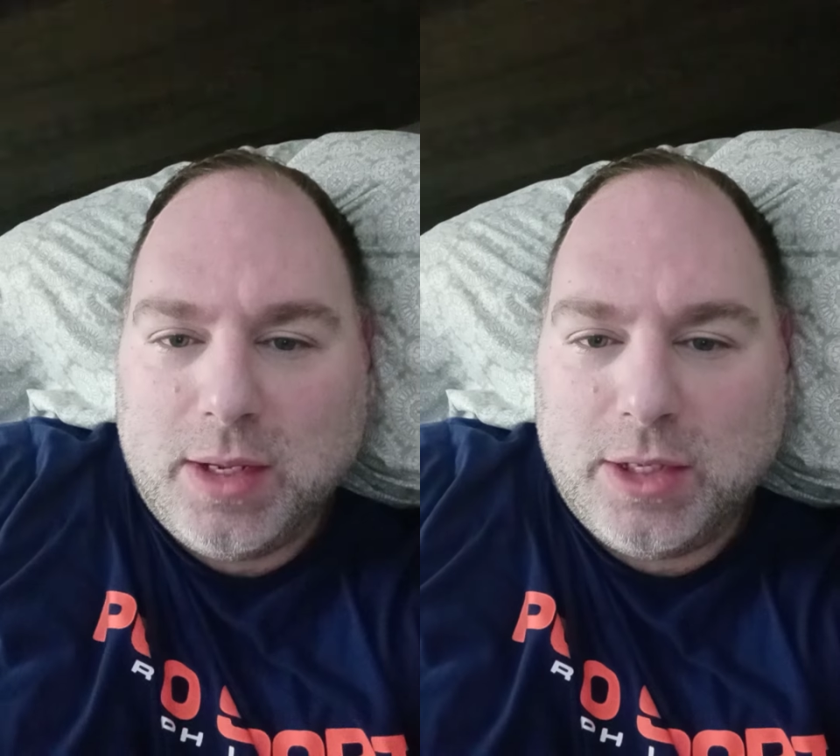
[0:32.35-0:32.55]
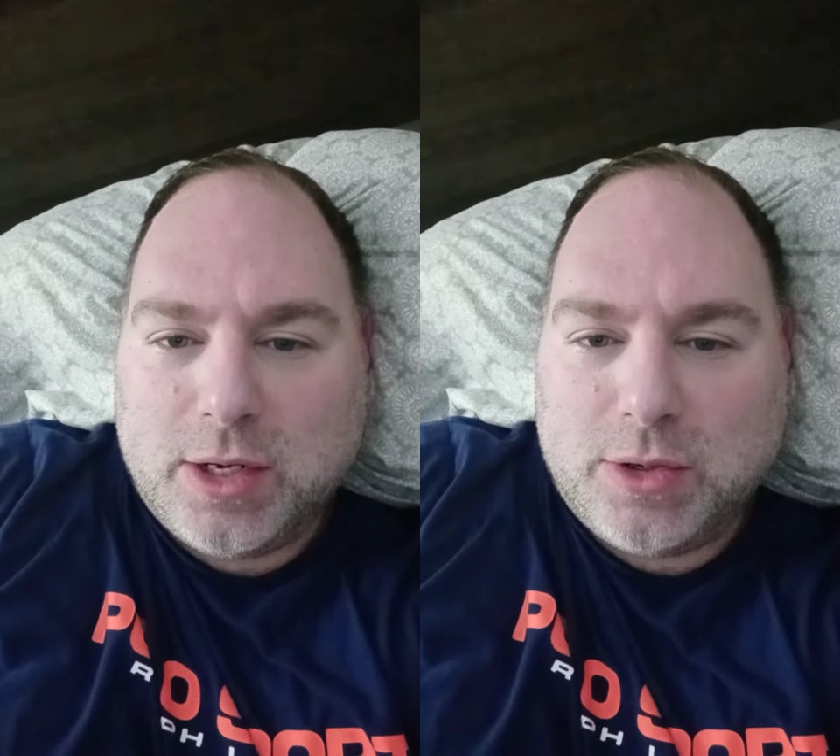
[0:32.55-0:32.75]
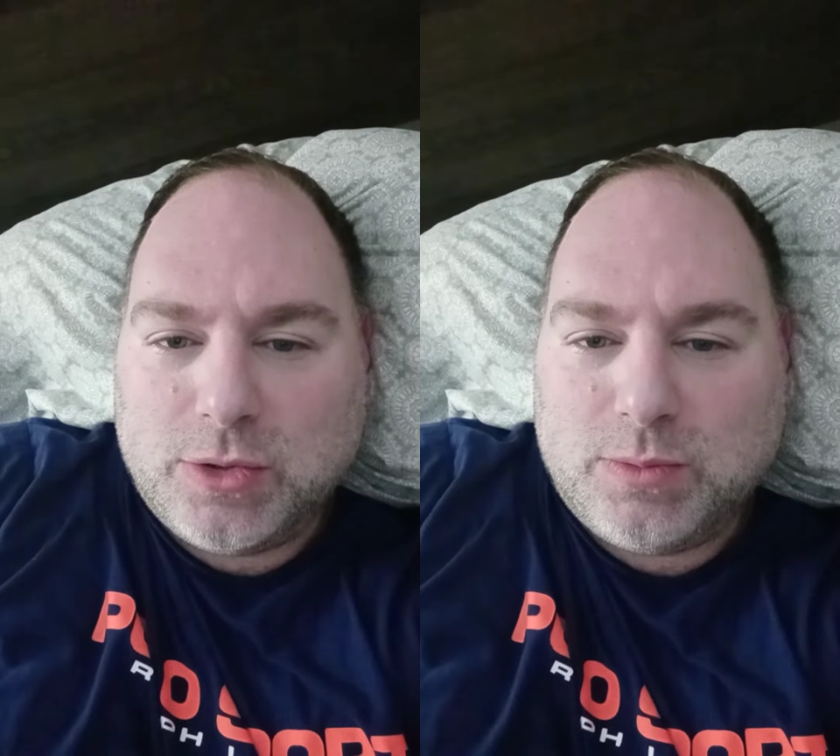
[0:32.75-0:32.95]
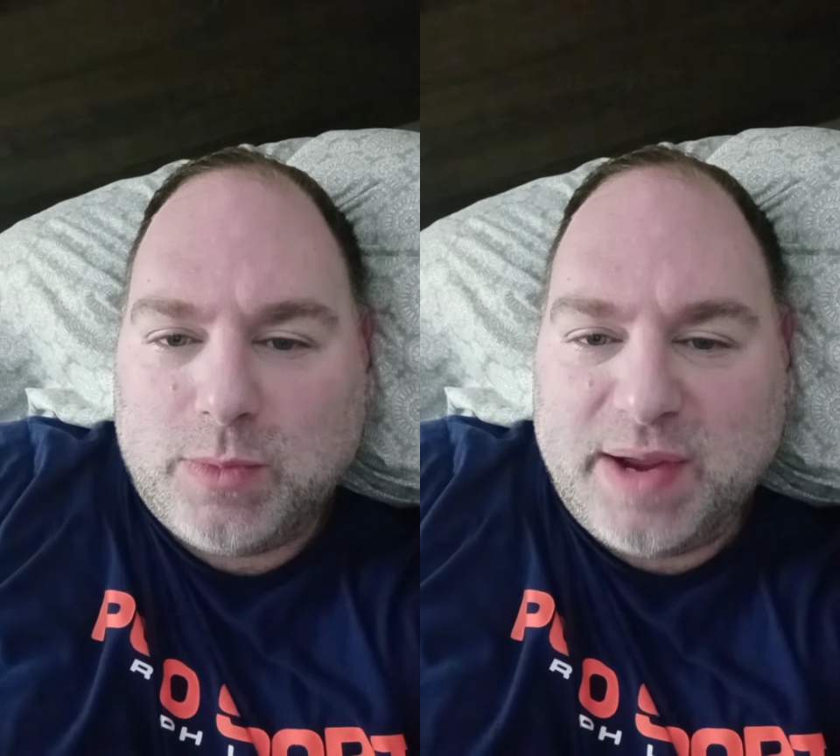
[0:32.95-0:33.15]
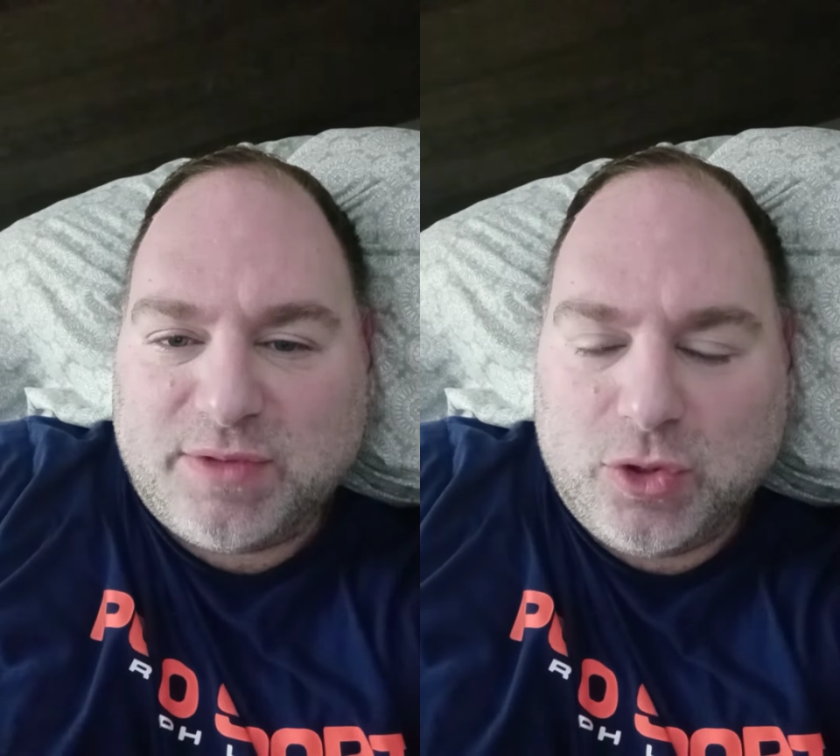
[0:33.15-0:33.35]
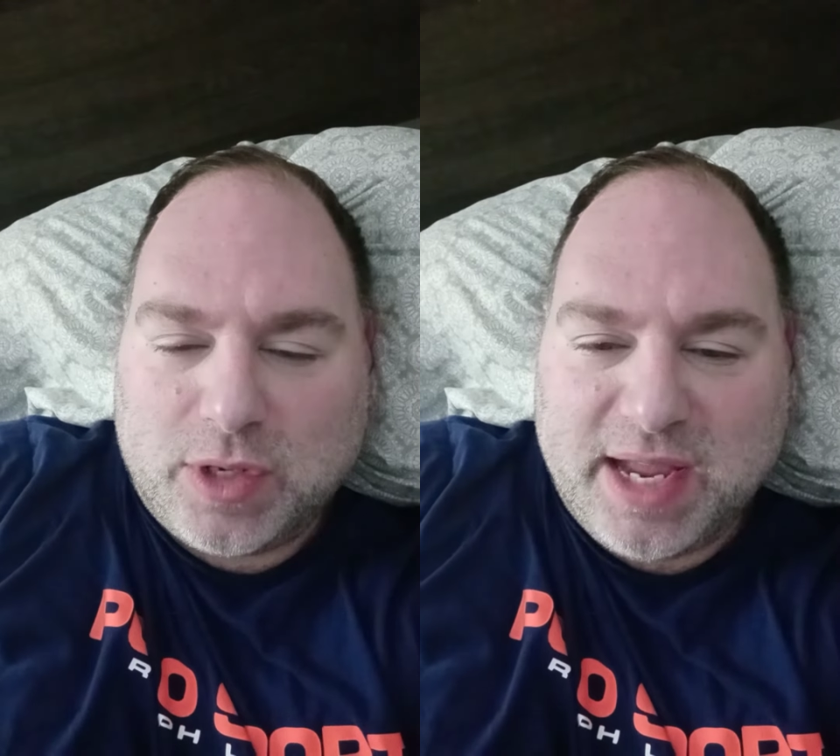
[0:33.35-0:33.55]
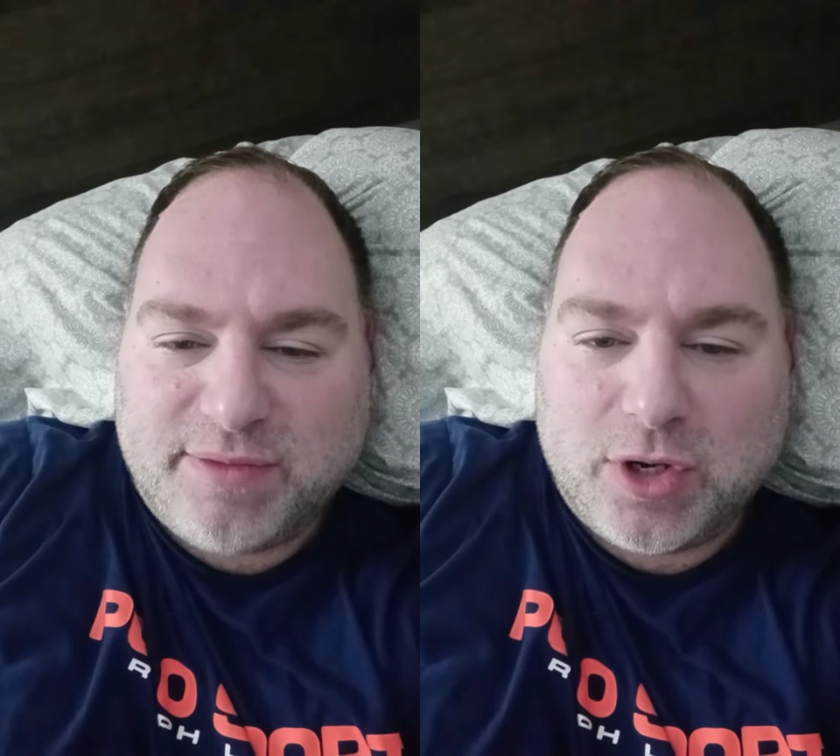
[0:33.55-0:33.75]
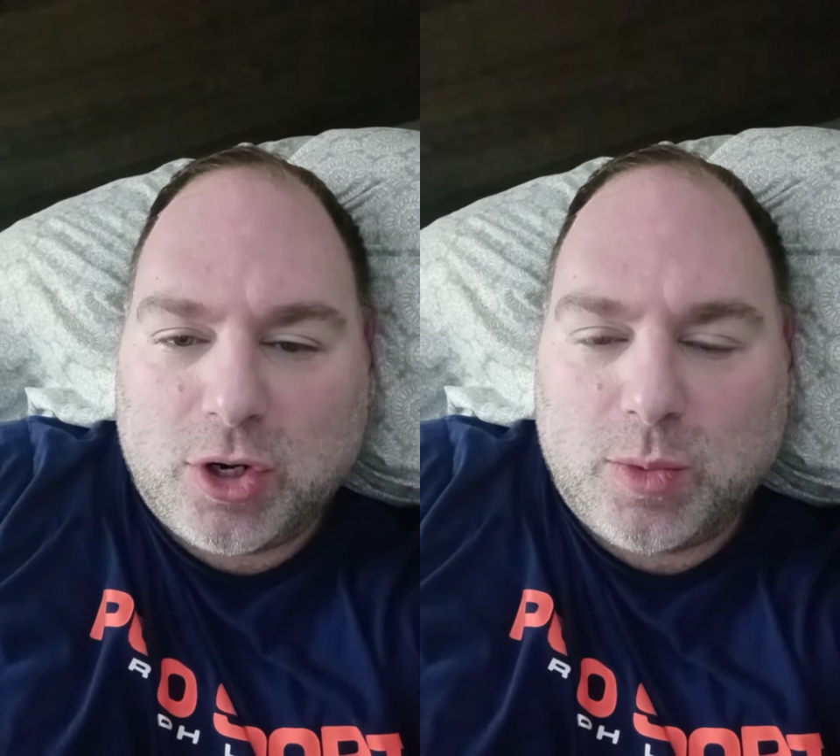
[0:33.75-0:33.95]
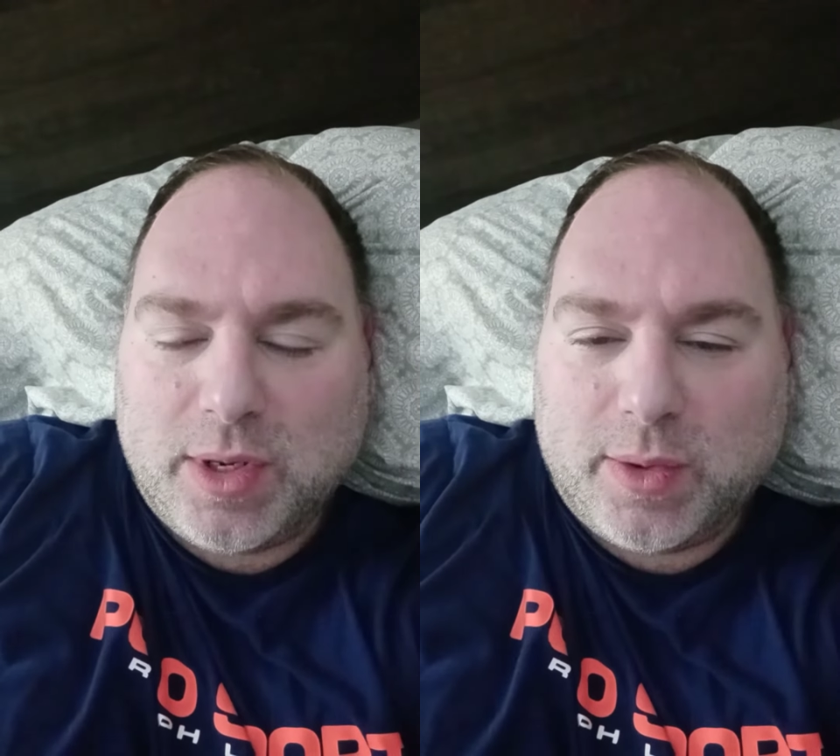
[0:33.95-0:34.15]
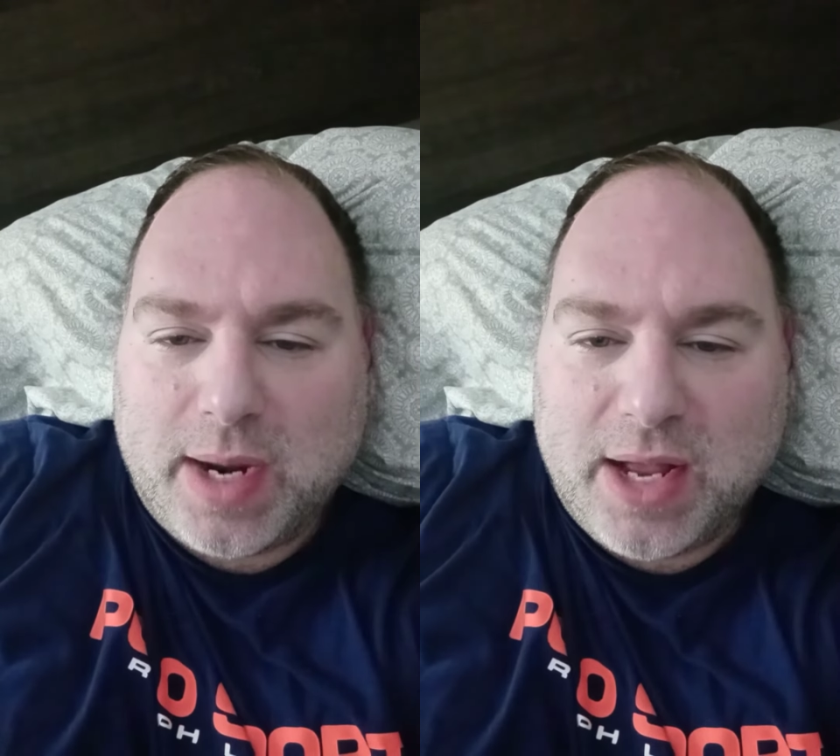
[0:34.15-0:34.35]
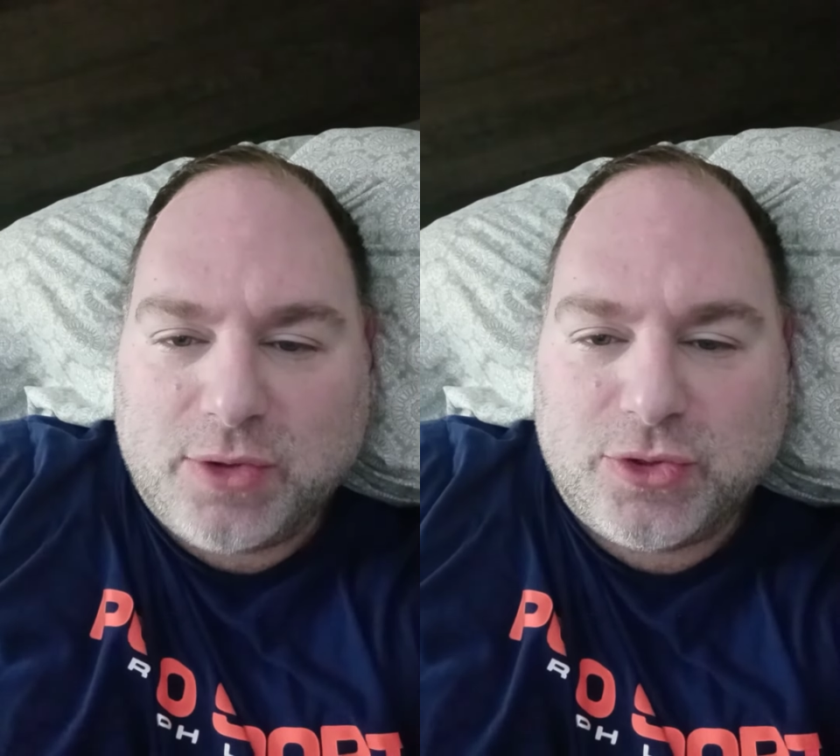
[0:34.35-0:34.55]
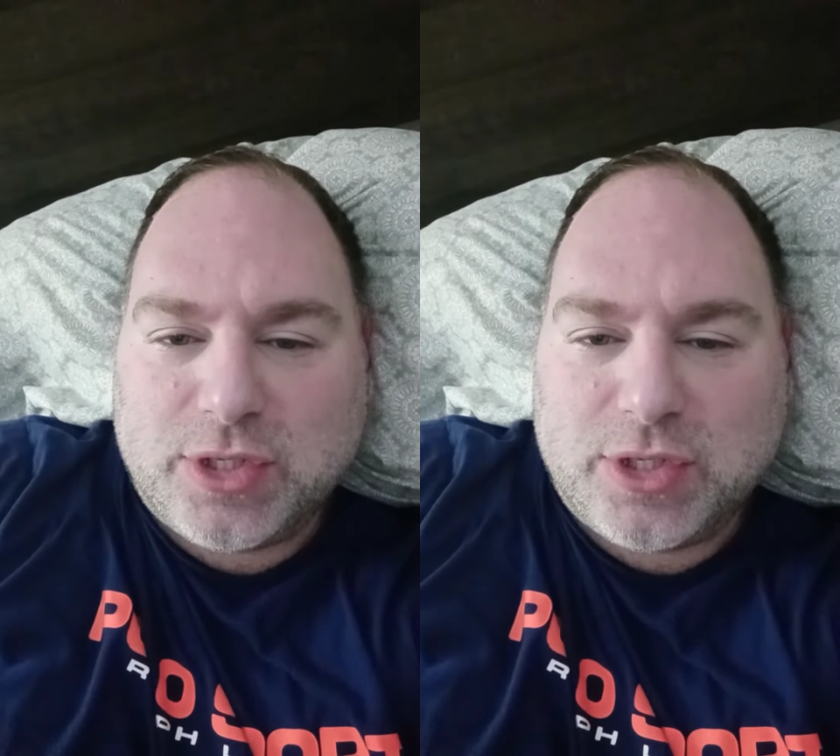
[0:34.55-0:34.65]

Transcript: You know, we have to look after her with her health.